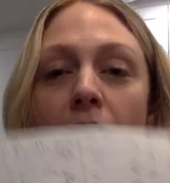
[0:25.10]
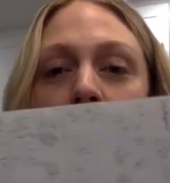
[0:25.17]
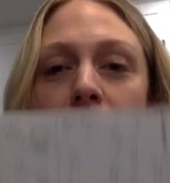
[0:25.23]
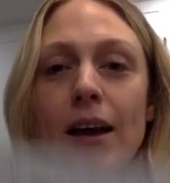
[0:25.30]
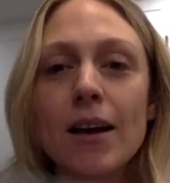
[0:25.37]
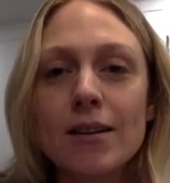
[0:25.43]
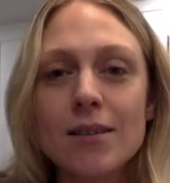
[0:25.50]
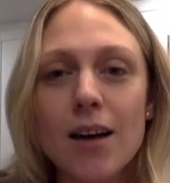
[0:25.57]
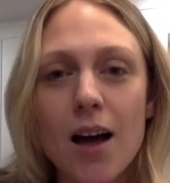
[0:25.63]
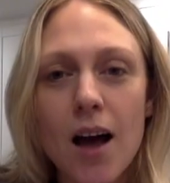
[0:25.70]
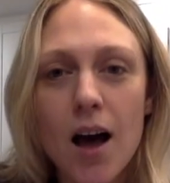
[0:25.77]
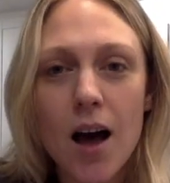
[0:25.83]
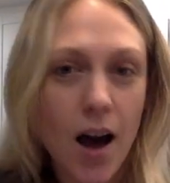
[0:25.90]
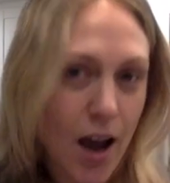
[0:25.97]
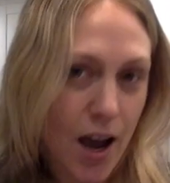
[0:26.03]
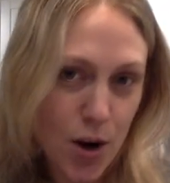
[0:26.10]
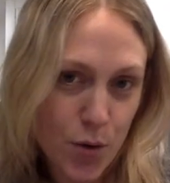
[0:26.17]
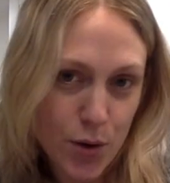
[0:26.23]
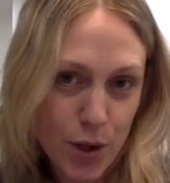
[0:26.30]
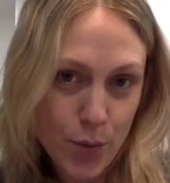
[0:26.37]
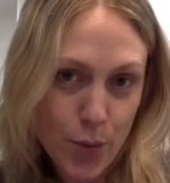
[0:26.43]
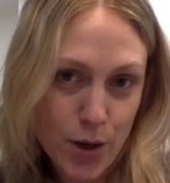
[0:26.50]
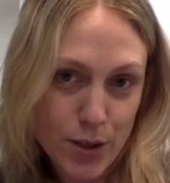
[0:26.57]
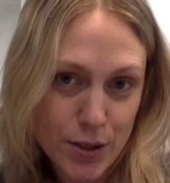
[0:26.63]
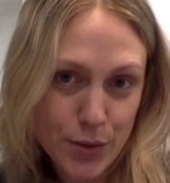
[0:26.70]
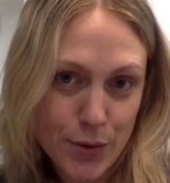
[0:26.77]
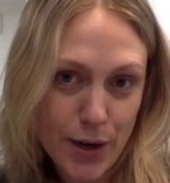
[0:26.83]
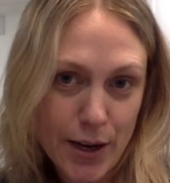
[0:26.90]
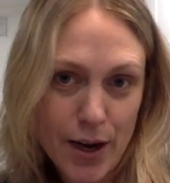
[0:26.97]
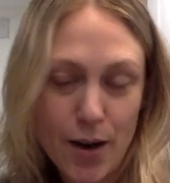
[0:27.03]
And I don't really want
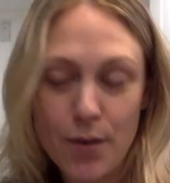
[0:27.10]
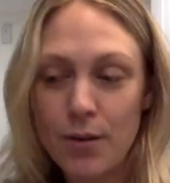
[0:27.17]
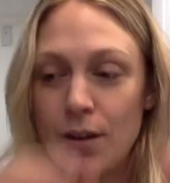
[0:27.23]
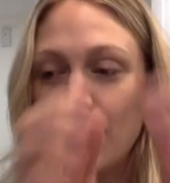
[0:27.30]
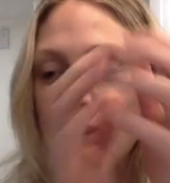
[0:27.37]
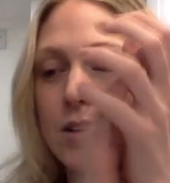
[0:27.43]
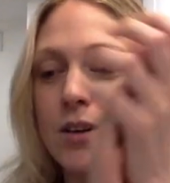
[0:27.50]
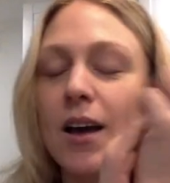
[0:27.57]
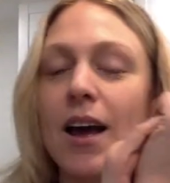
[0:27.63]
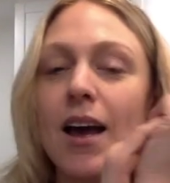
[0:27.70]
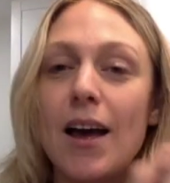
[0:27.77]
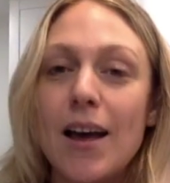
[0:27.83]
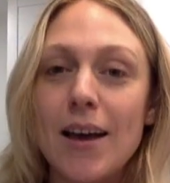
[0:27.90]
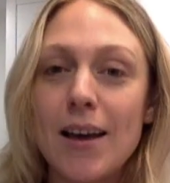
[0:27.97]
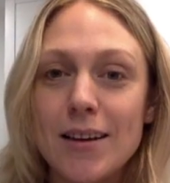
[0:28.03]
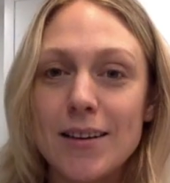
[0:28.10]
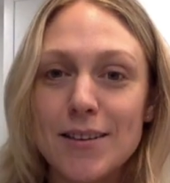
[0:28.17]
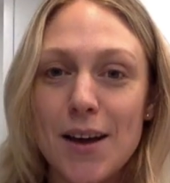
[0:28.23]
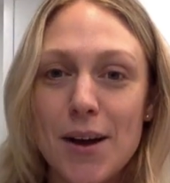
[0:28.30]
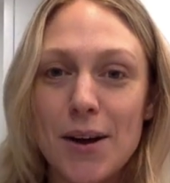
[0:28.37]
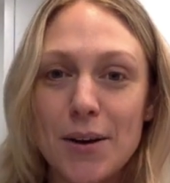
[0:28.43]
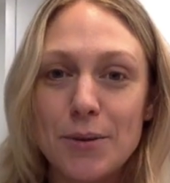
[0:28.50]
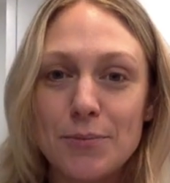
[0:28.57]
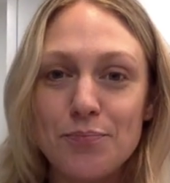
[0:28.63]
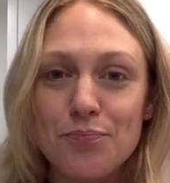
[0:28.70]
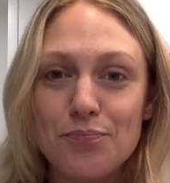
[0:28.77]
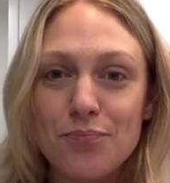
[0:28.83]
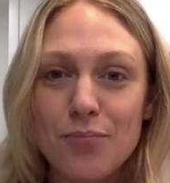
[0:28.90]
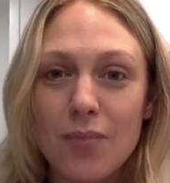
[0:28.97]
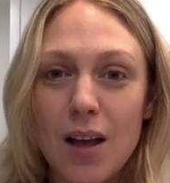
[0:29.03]
to right now. And um,
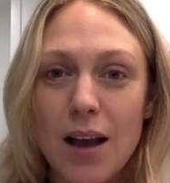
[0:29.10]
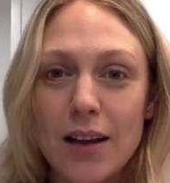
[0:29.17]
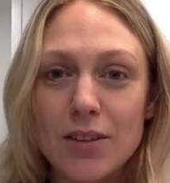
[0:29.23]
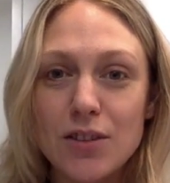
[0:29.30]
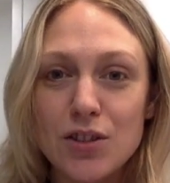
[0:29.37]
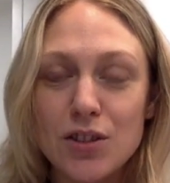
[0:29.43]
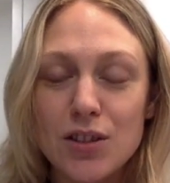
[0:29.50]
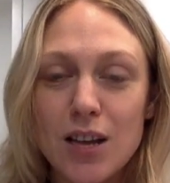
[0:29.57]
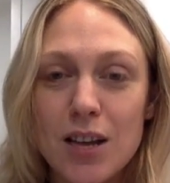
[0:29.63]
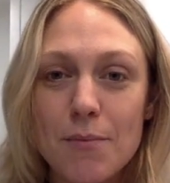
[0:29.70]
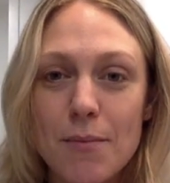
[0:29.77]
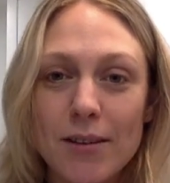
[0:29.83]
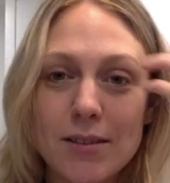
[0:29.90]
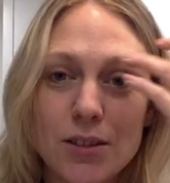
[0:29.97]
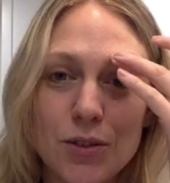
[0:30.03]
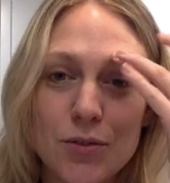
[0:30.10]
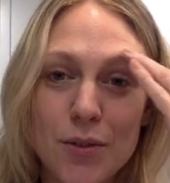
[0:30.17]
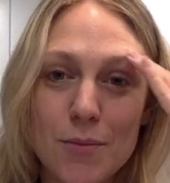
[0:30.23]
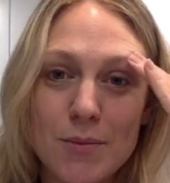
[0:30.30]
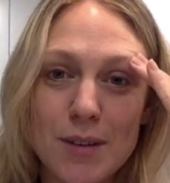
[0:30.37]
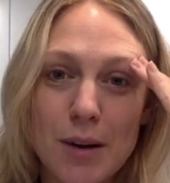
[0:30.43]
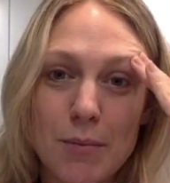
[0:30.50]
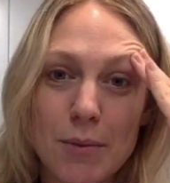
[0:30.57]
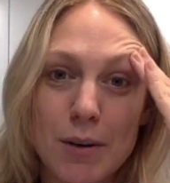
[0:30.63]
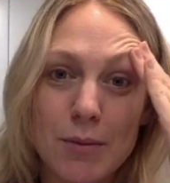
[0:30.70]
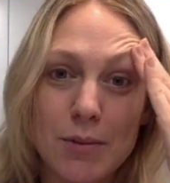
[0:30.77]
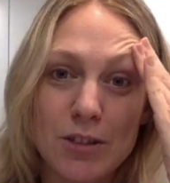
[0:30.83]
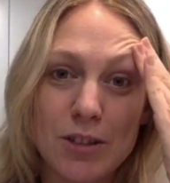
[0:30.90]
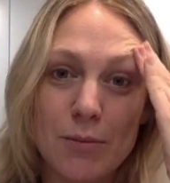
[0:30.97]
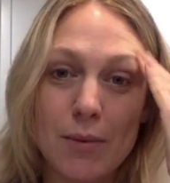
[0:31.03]
I actually just had a message from
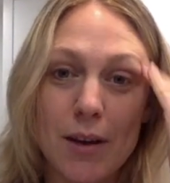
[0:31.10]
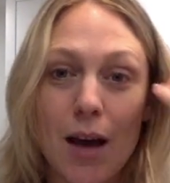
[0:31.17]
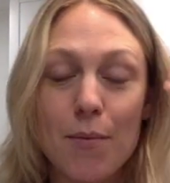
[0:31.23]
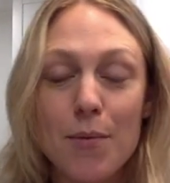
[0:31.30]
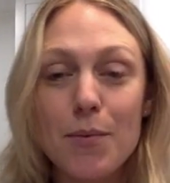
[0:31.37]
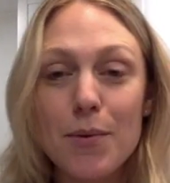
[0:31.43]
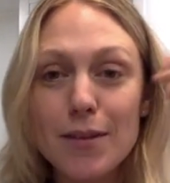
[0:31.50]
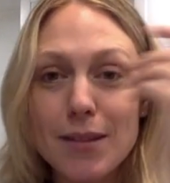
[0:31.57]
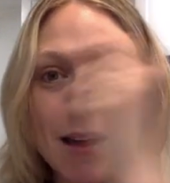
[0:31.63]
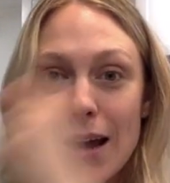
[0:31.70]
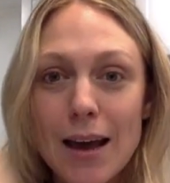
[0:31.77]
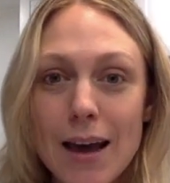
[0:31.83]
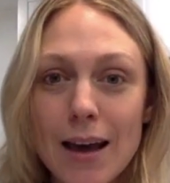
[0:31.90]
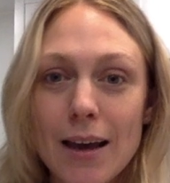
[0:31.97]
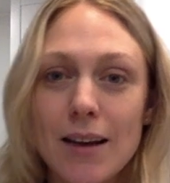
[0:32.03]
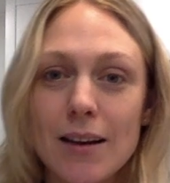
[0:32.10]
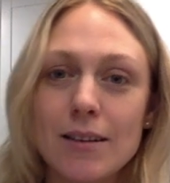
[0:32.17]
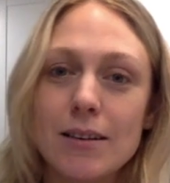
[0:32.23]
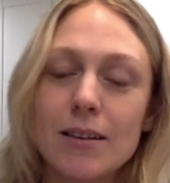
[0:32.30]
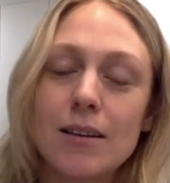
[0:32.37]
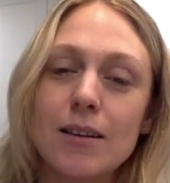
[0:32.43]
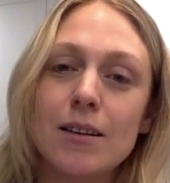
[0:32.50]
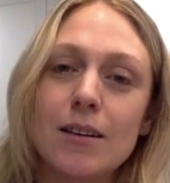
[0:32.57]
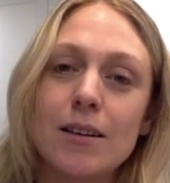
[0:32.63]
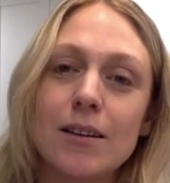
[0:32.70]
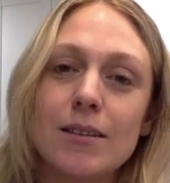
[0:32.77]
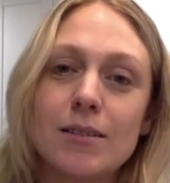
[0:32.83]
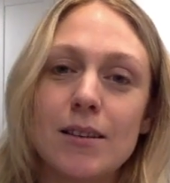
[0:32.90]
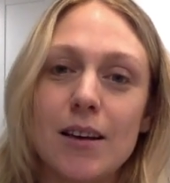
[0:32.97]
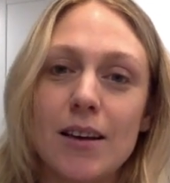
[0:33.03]
someone wishing me a happy birthday and
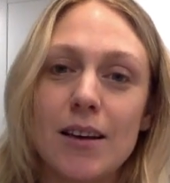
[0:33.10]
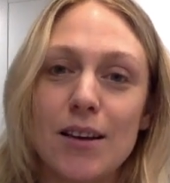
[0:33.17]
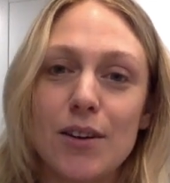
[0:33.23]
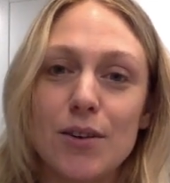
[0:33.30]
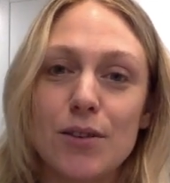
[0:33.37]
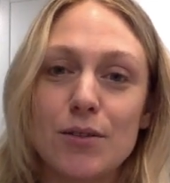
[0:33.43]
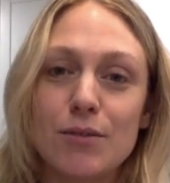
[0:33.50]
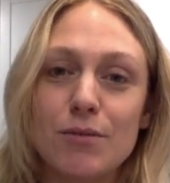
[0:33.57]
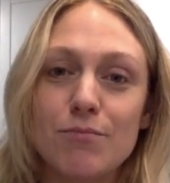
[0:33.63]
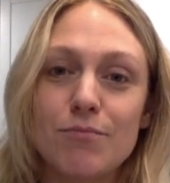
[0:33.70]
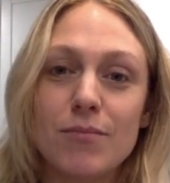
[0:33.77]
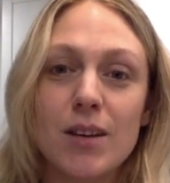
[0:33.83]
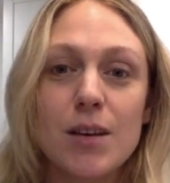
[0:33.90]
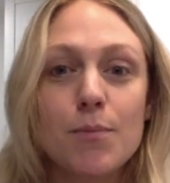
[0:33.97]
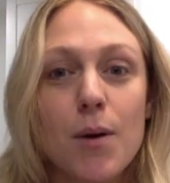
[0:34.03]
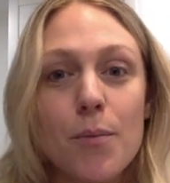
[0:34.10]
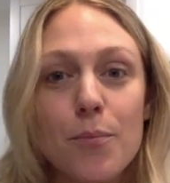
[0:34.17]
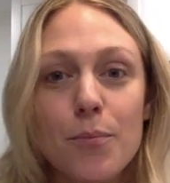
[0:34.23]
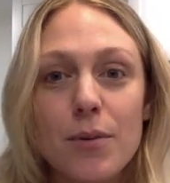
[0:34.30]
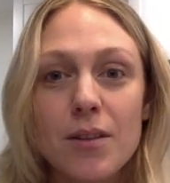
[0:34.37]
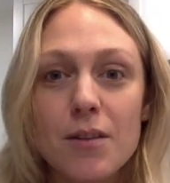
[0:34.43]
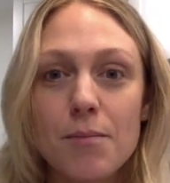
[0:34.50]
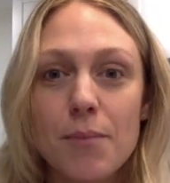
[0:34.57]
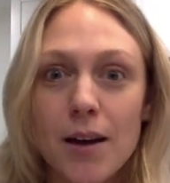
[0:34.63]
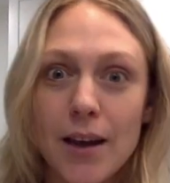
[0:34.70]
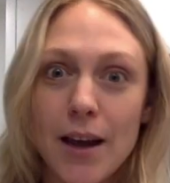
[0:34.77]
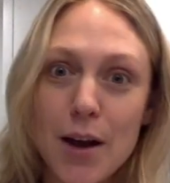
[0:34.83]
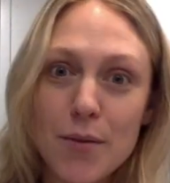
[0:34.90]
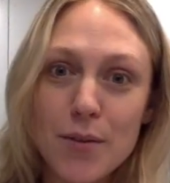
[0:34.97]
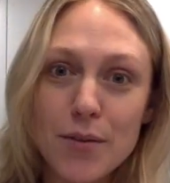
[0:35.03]
saying, you know, keep up with the
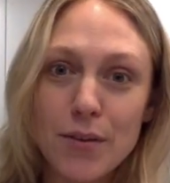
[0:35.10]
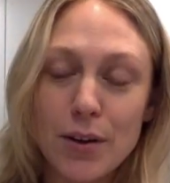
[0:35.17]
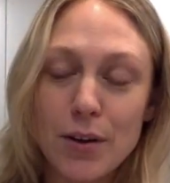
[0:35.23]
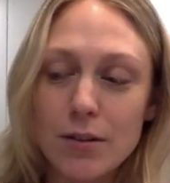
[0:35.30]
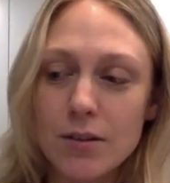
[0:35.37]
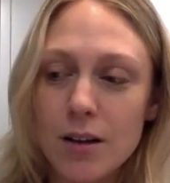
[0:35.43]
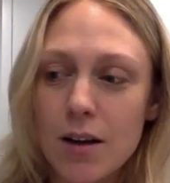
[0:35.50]
baguette reviews.